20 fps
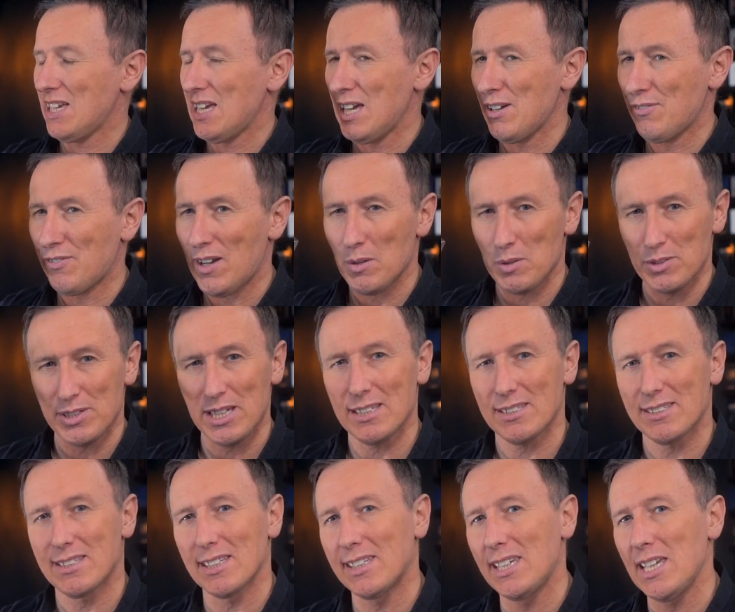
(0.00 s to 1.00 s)
If I was
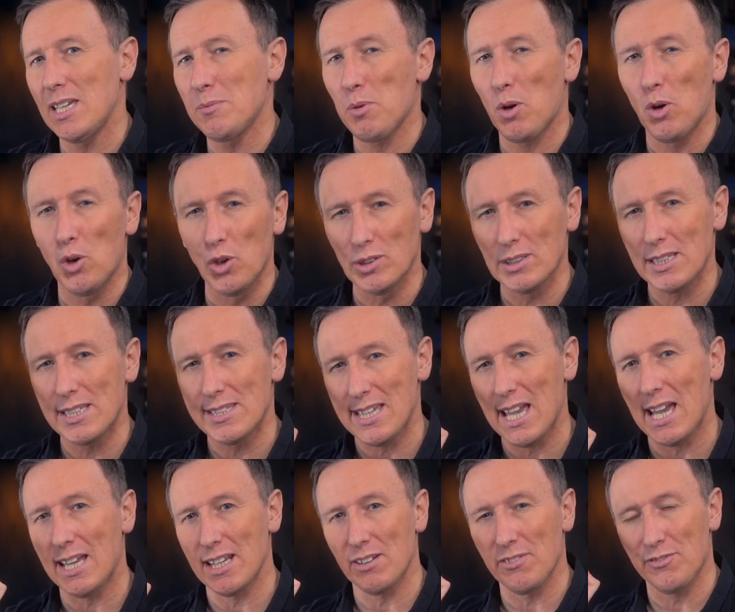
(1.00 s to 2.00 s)
asked to keep only
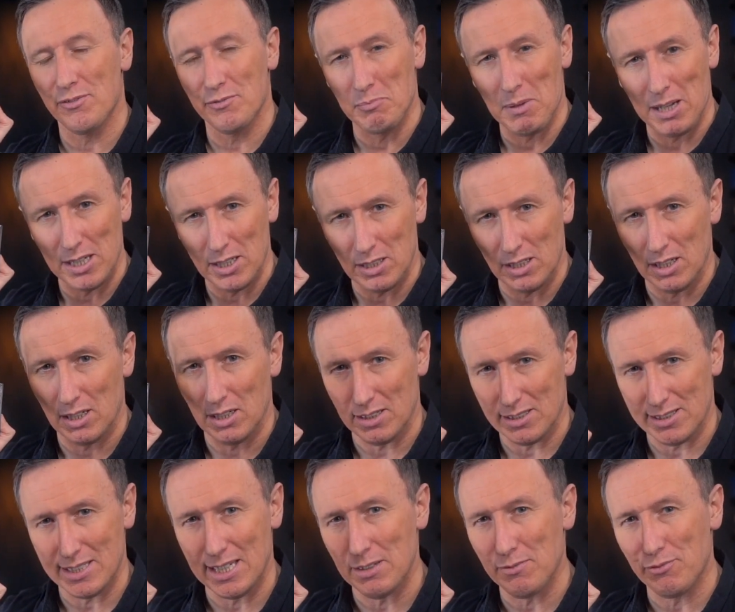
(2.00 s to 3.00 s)
ten of my uh,
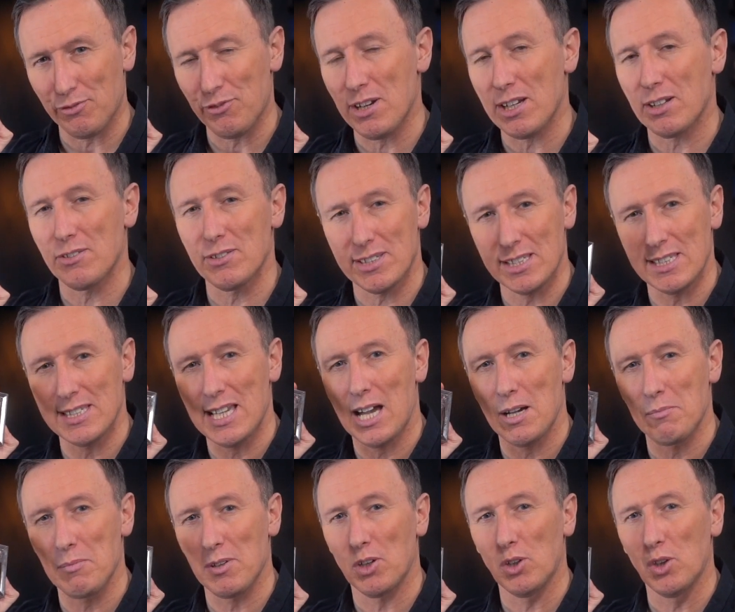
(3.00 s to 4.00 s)
ten fragrances out
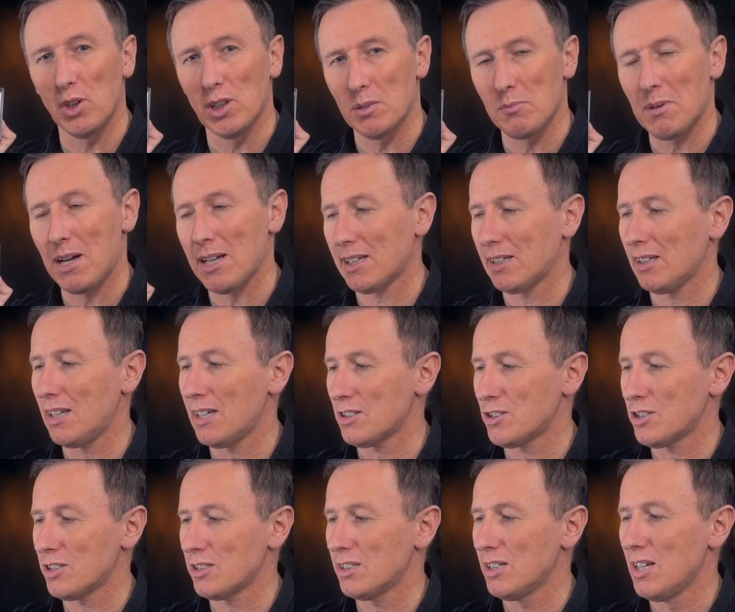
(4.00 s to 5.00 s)
of the whole of my
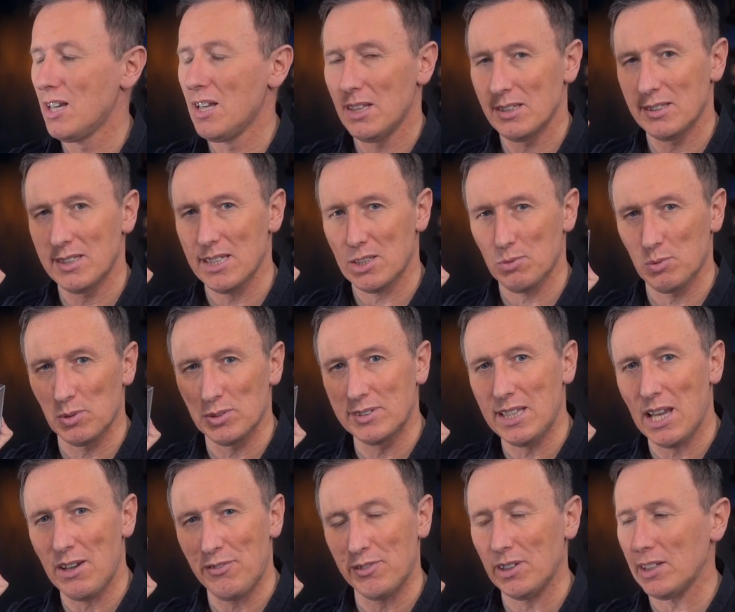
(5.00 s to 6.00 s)
collection, this would
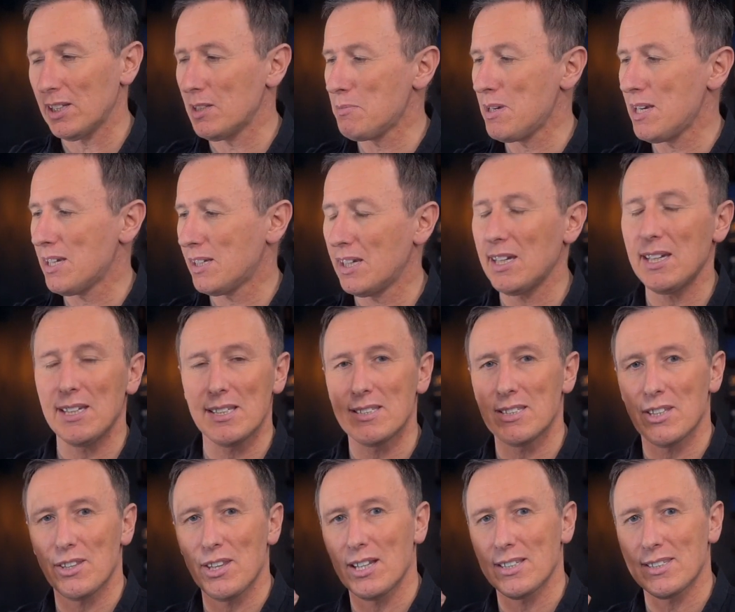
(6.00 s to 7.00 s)
definitely make it
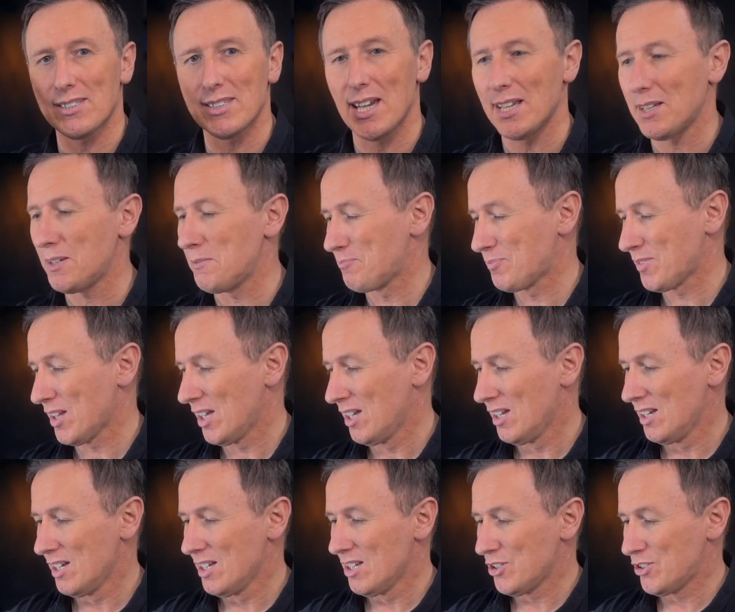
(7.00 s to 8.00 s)
into that ten.
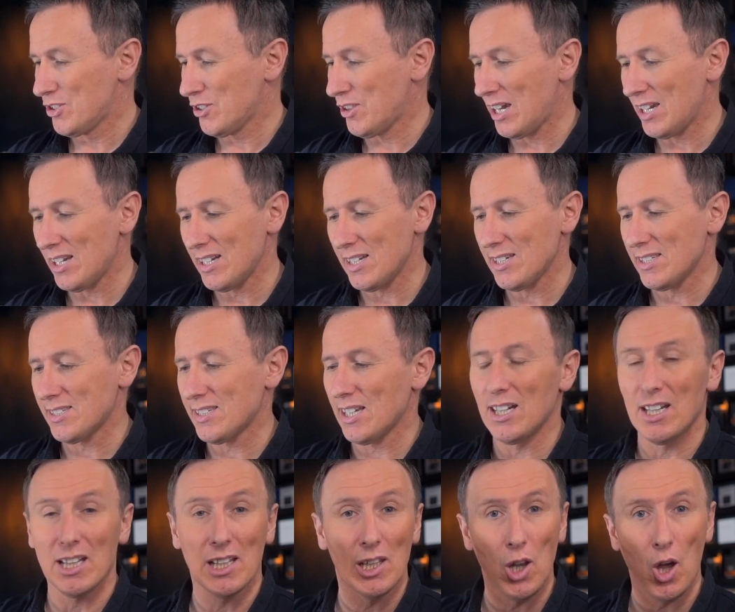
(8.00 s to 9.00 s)
So that is
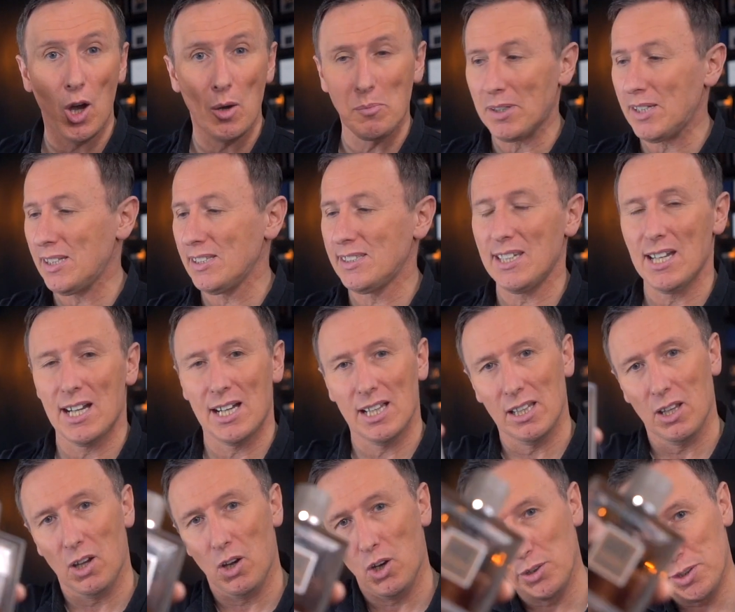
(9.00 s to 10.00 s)
uh, L'Homme
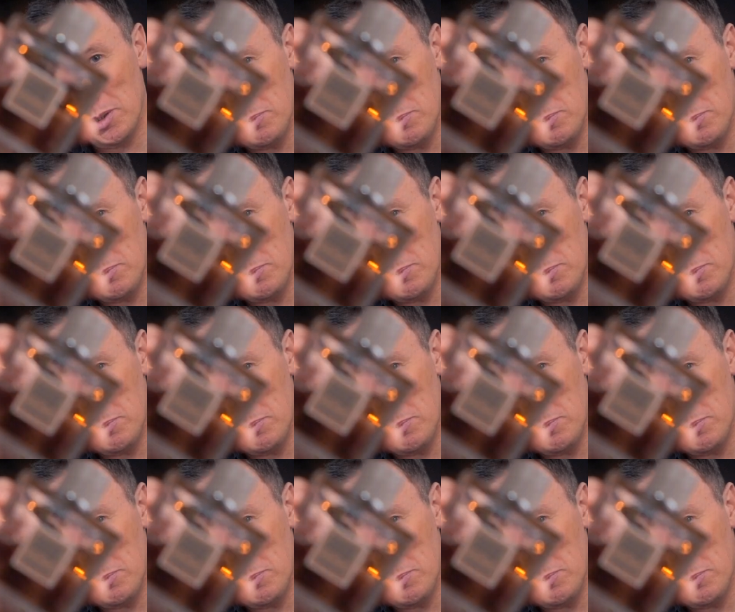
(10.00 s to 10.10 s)
Idéal Eau